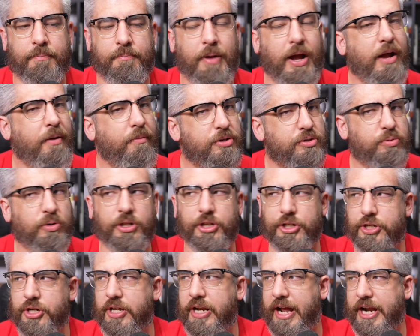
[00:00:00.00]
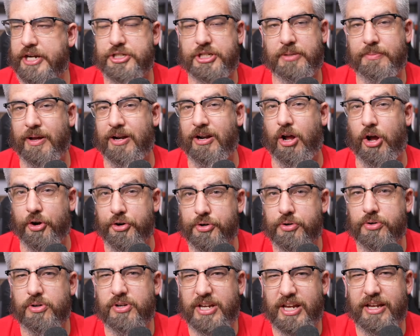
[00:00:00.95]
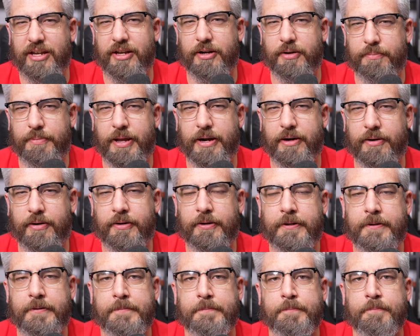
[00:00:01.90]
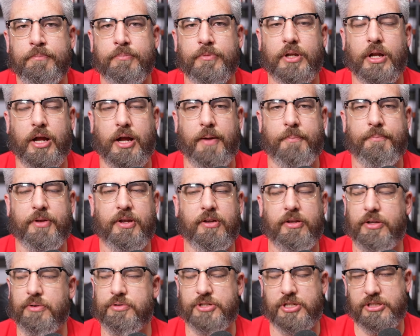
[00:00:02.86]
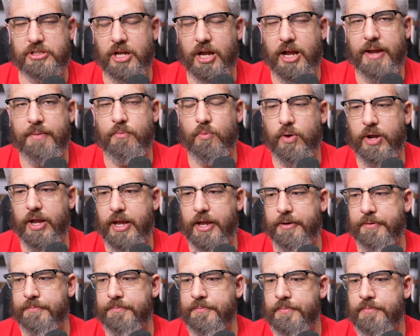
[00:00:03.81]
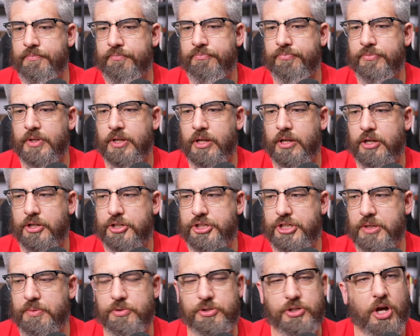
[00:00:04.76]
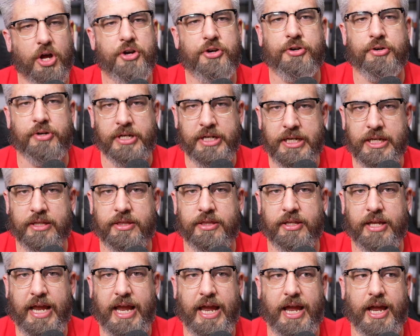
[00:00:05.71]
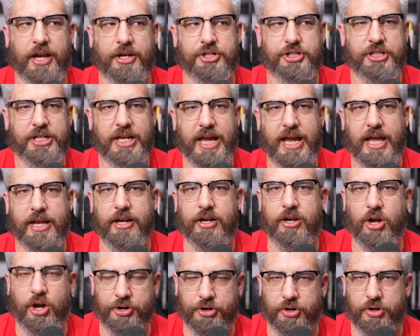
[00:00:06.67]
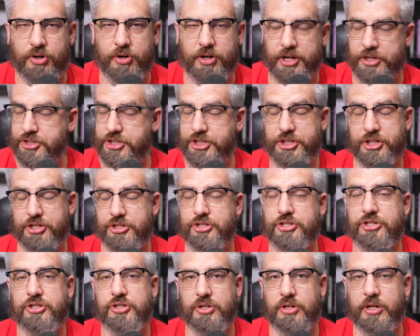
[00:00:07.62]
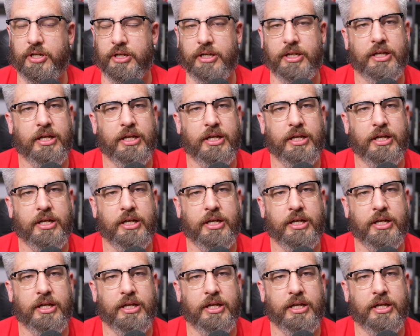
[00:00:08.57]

was really good actually about underhooking here better. There was this time when she was underneath and she had an underhook and she just stood.